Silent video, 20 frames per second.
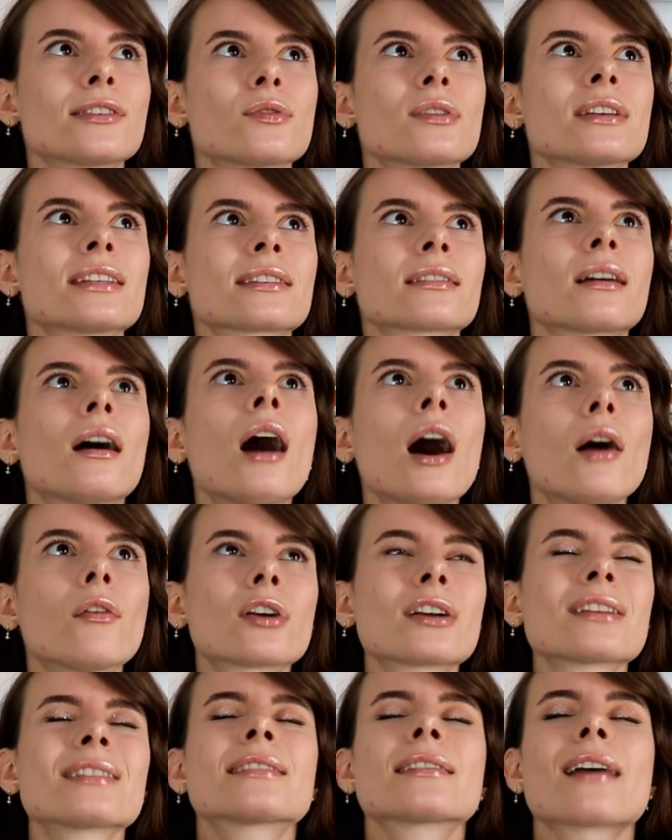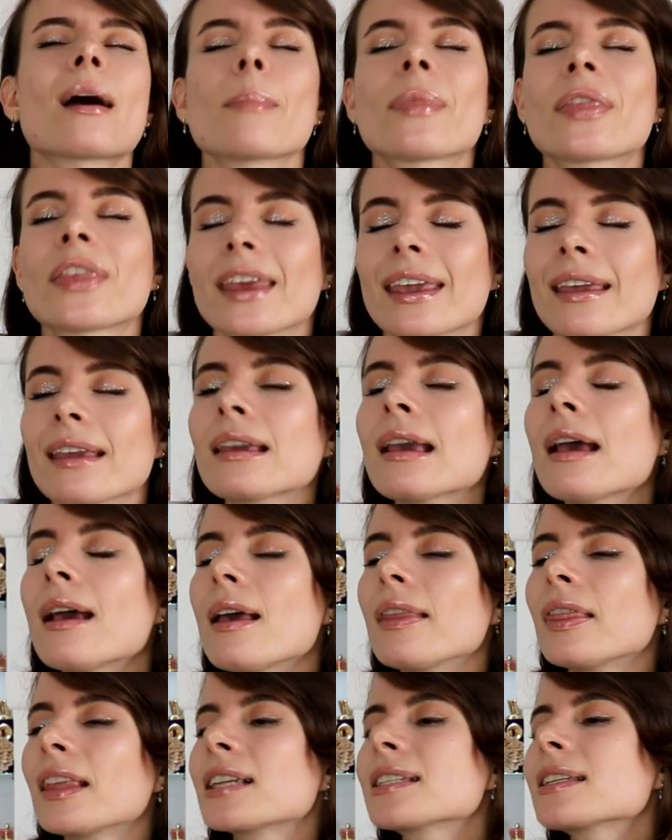to discover something
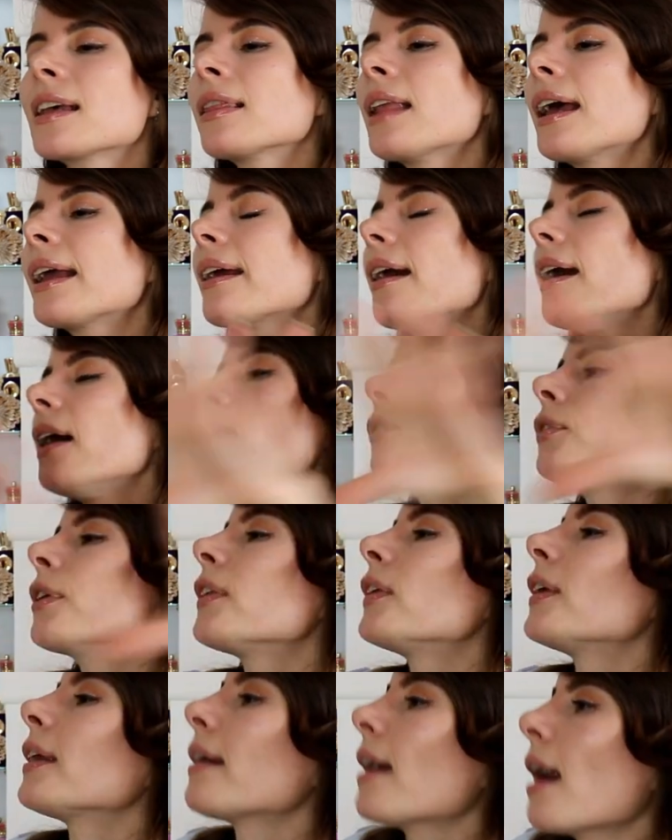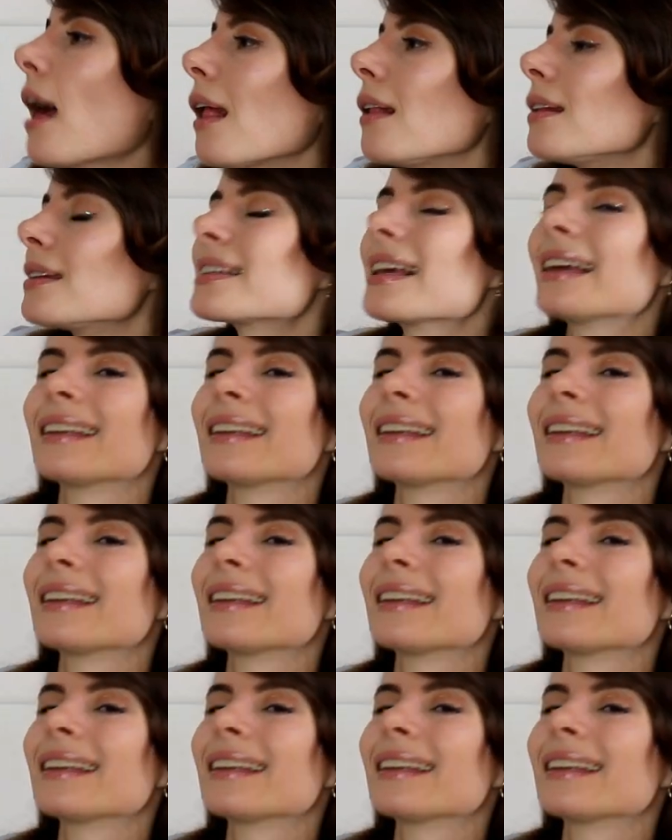that is unlike everything else.